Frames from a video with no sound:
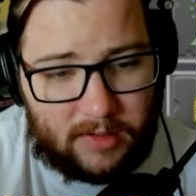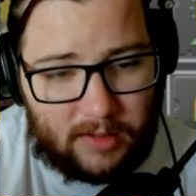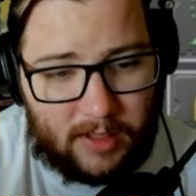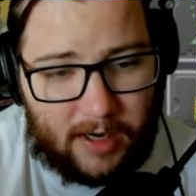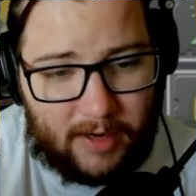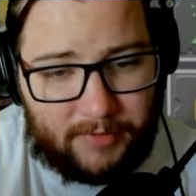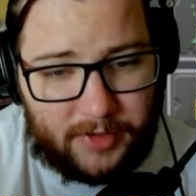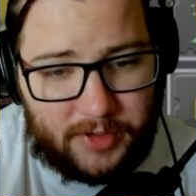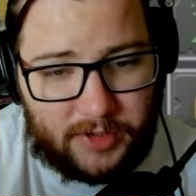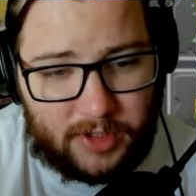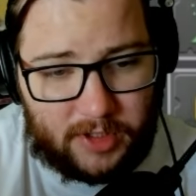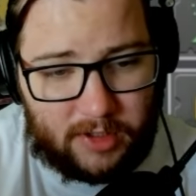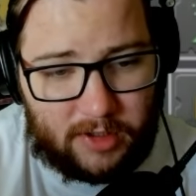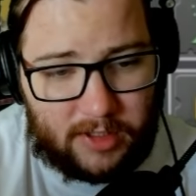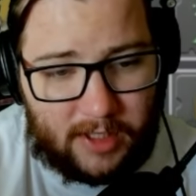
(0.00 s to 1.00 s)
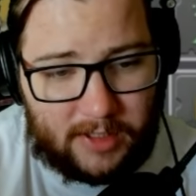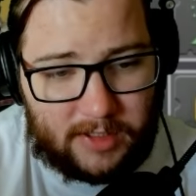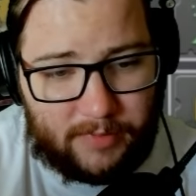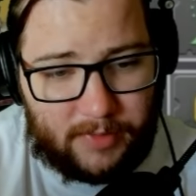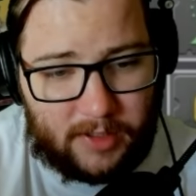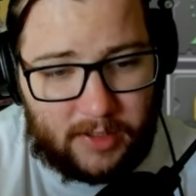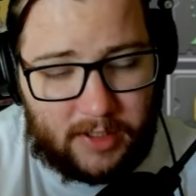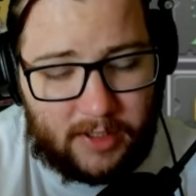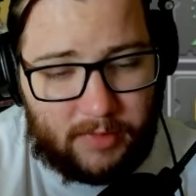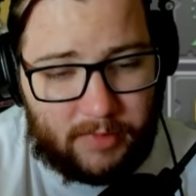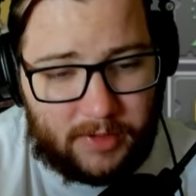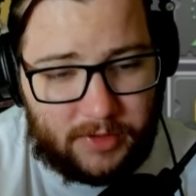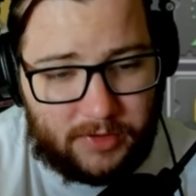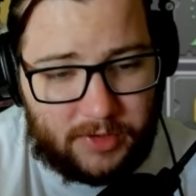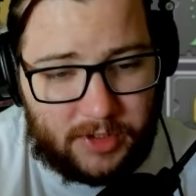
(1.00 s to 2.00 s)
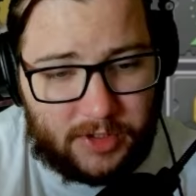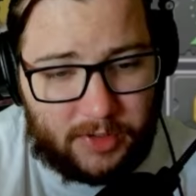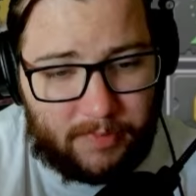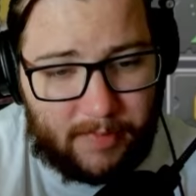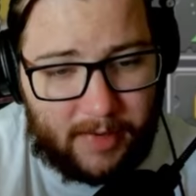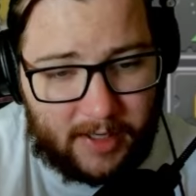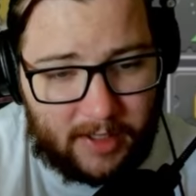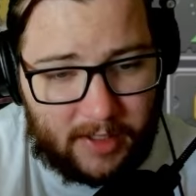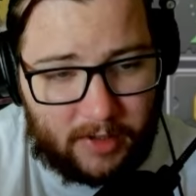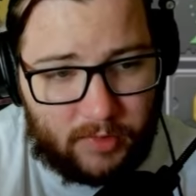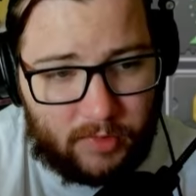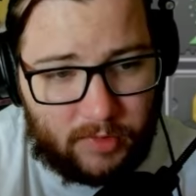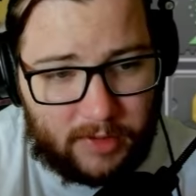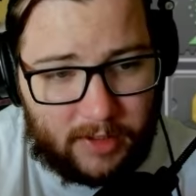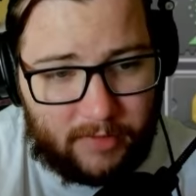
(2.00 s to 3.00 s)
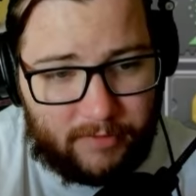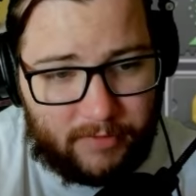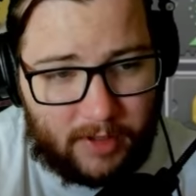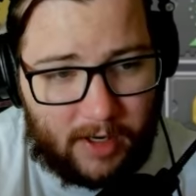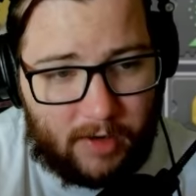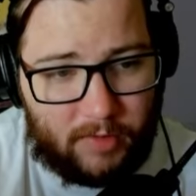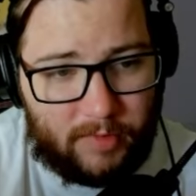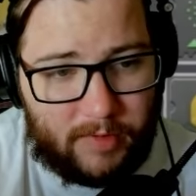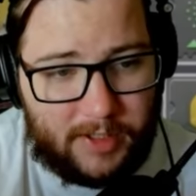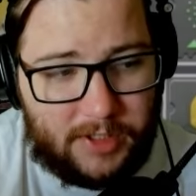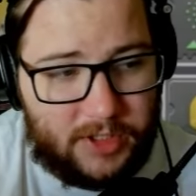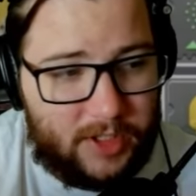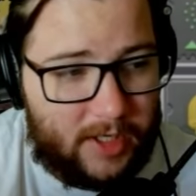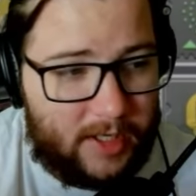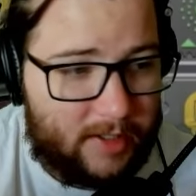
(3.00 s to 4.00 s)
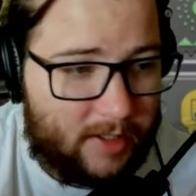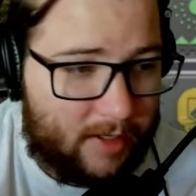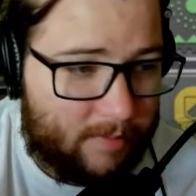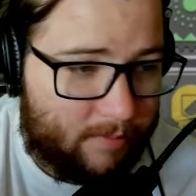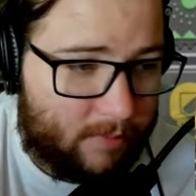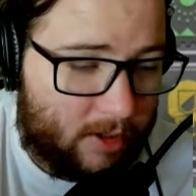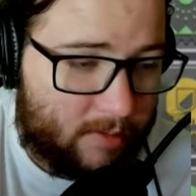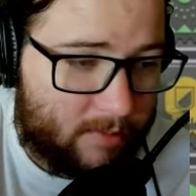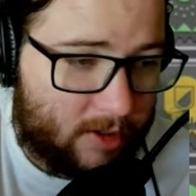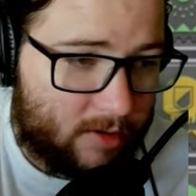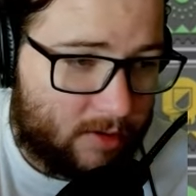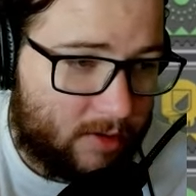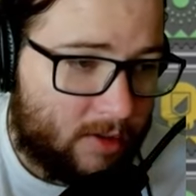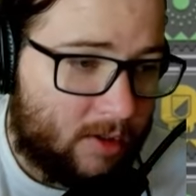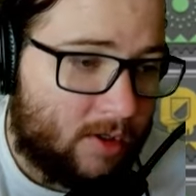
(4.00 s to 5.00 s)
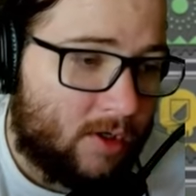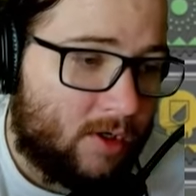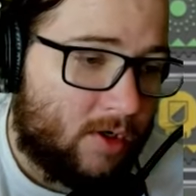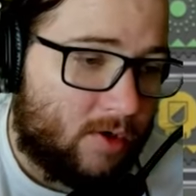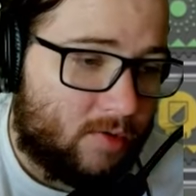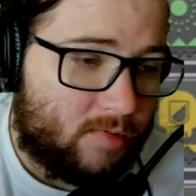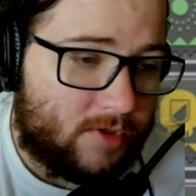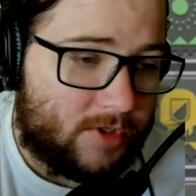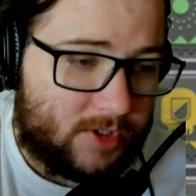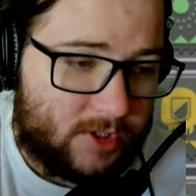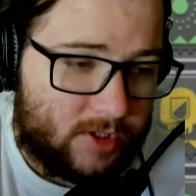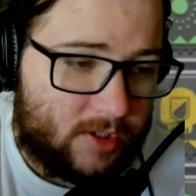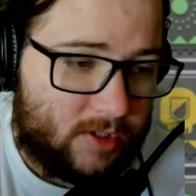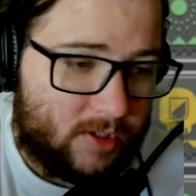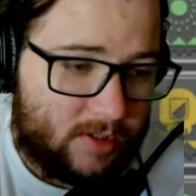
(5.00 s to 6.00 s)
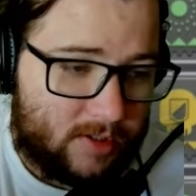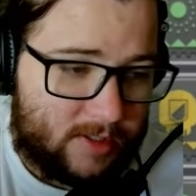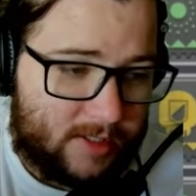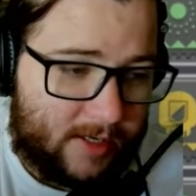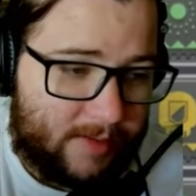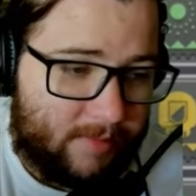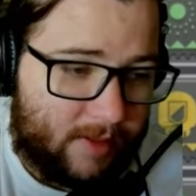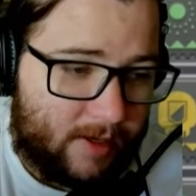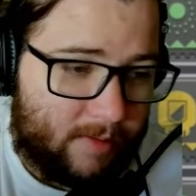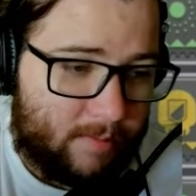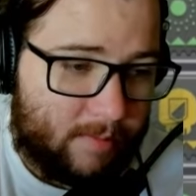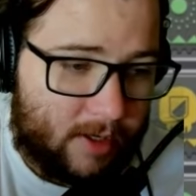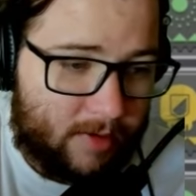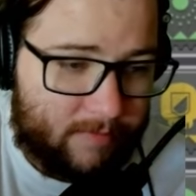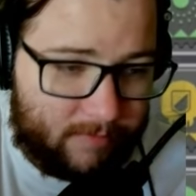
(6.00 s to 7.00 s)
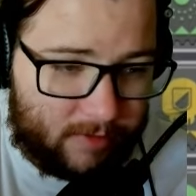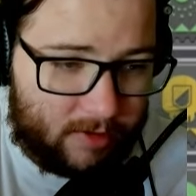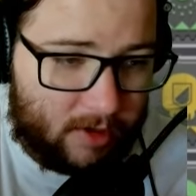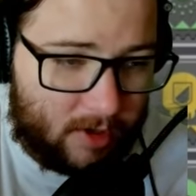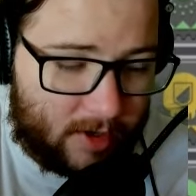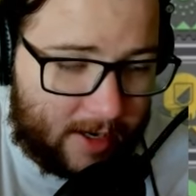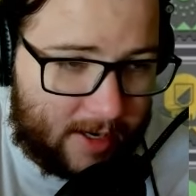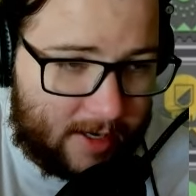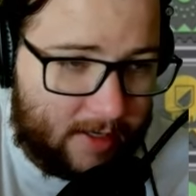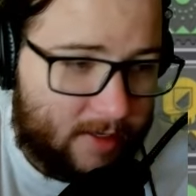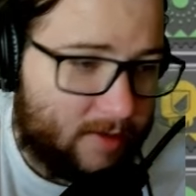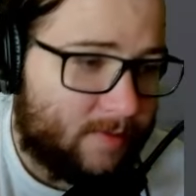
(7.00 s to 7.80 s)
after using your class ability, it reduces your melee cooldown for outreach, and then bomber, which same thing, but for grenade.